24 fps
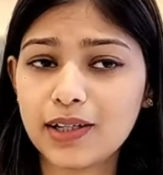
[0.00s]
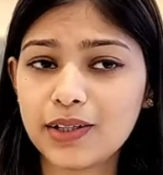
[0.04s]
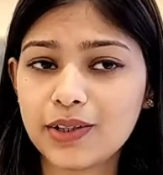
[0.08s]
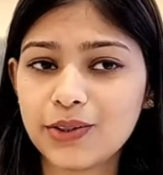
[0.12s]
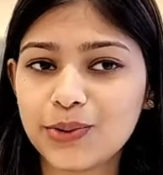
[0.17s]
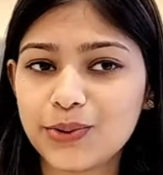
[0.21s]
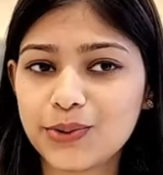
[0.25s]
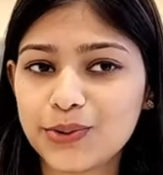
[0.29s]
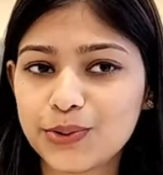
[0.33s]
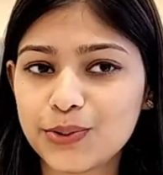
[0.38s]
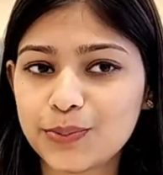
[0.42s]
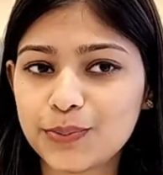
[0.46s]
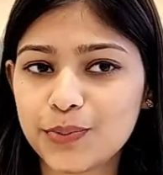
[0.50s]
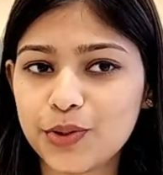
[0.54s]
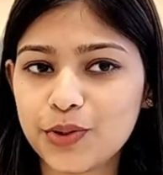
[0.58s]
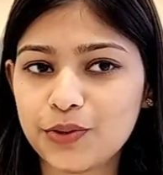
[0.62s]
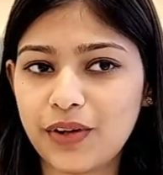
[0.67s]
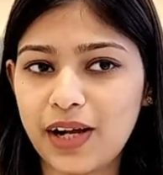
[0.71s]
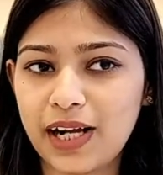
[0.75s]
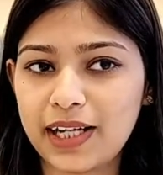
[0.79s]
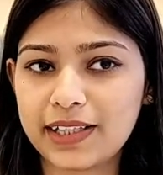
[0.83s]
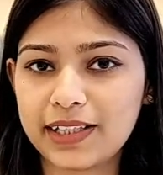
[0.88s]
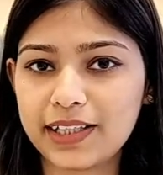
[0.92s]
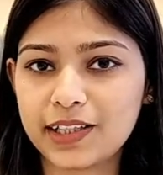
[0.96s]
you to
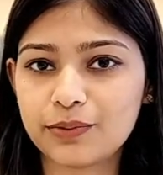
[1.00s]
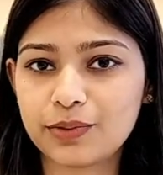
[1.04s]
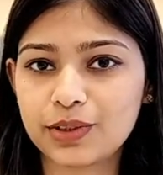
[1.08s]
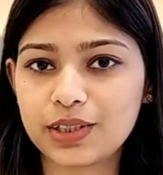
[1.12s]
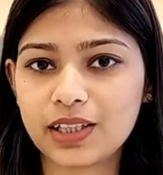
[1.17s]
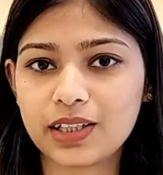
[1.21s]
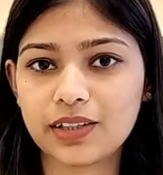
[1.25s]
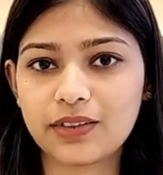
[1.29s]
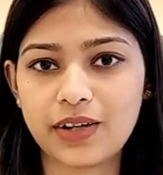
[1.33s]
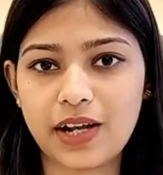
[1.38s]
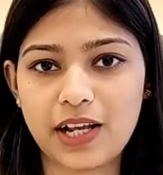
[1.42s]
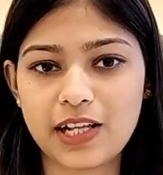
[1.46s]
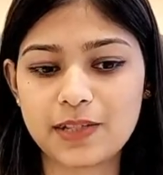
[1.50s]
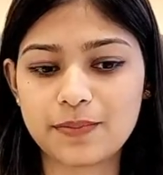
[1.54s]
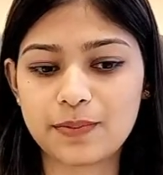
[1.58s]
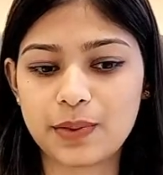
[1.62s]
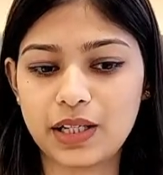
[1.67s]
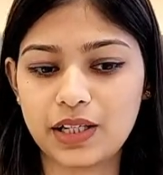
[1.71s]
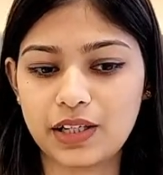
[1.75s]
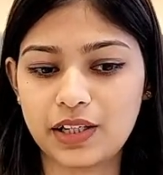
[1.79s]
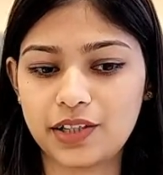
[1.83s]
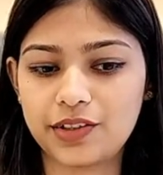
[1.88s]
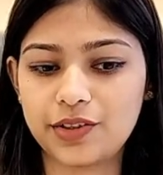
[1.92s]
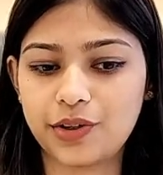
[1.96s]
provide it with a grace
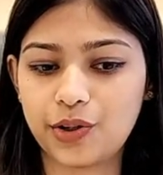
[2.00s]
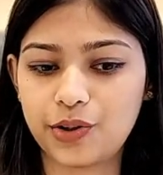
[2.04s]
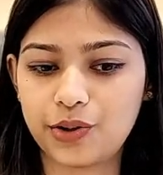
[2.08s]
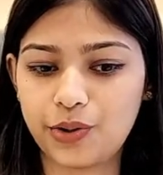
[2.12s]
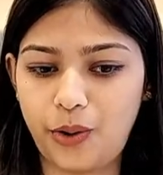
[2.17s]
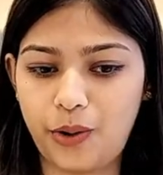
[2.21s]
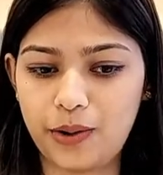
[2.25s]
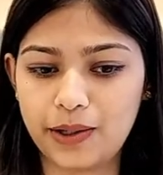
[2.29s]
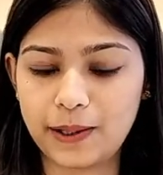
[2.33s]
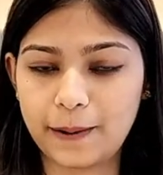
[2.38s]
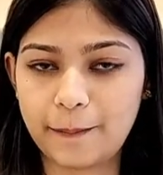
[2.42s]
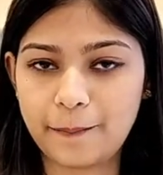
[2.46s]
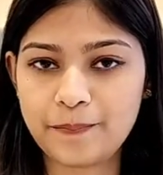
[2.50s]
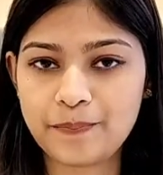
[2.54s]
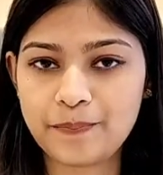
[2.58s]
period or not.